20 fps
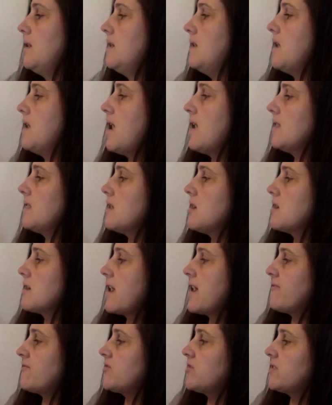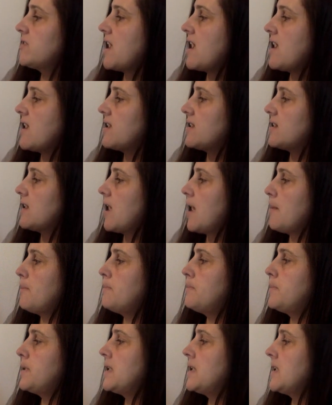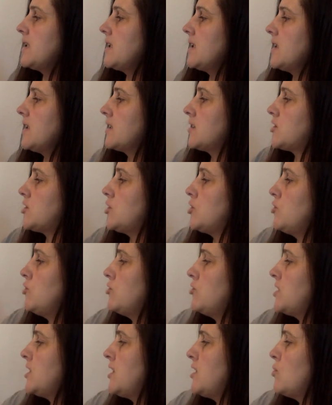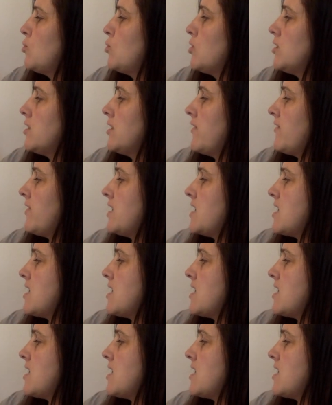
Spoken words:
Not long after that, a big toothy wolf